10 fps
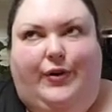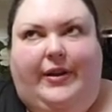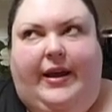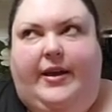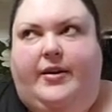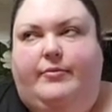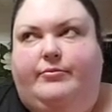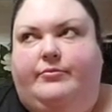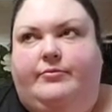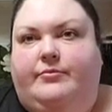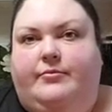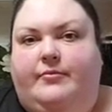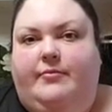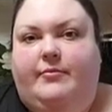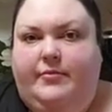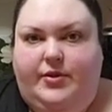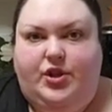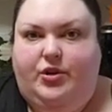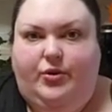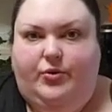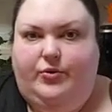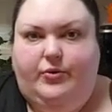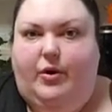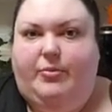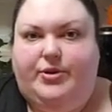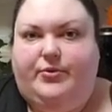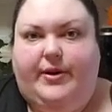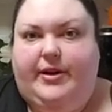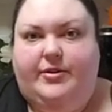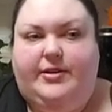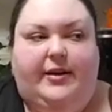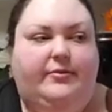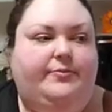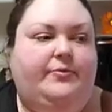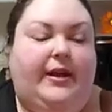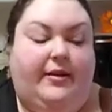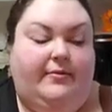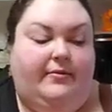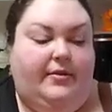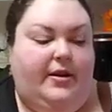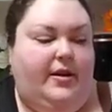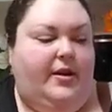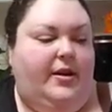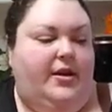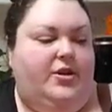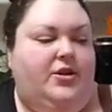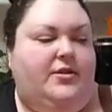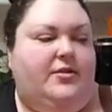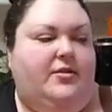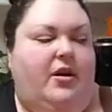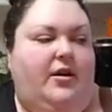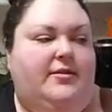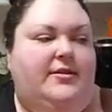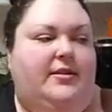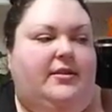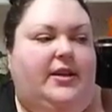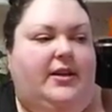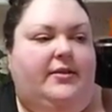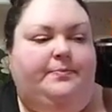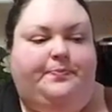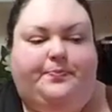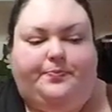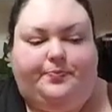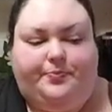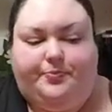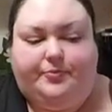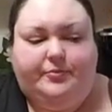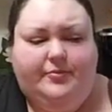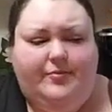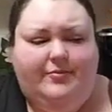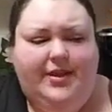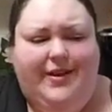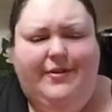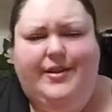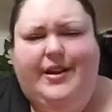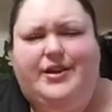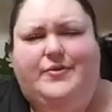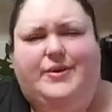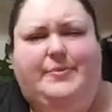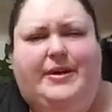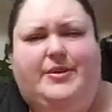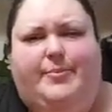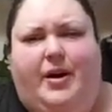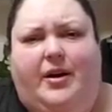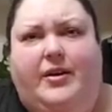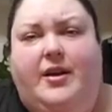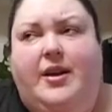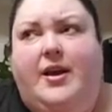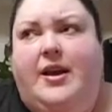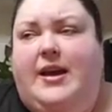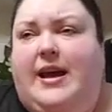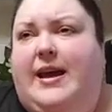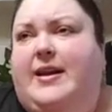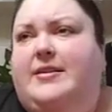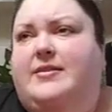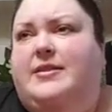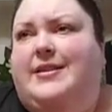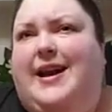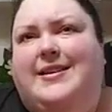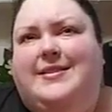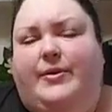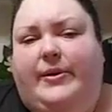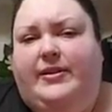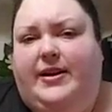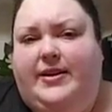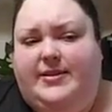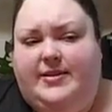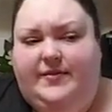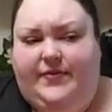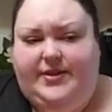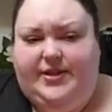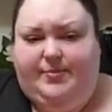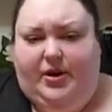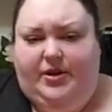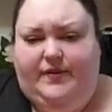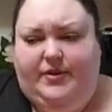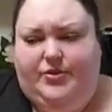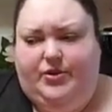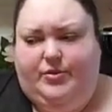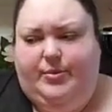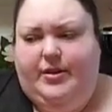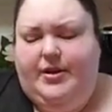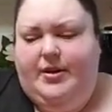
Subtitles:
like almost 3 years now. Like, just constantly, everything I do is picked apart. And yes, I realize this is part of YouTube,